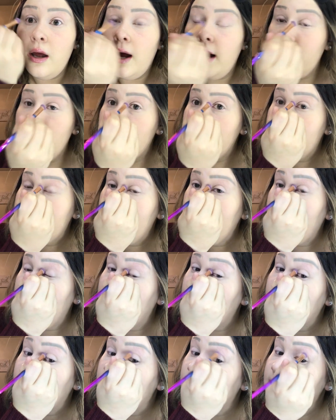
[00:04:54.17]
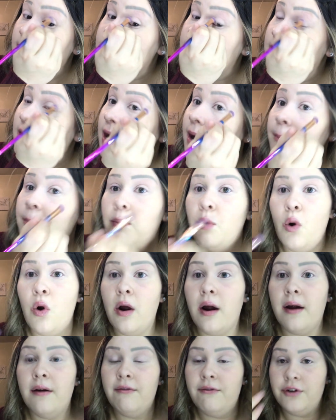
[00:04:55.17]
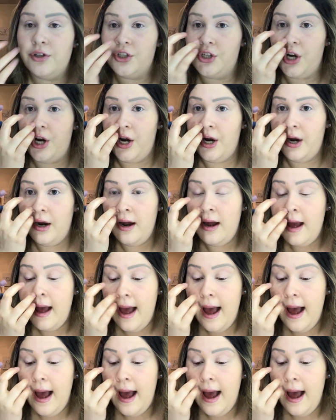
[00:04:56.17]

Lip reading: I just think it cleans it up more for sure.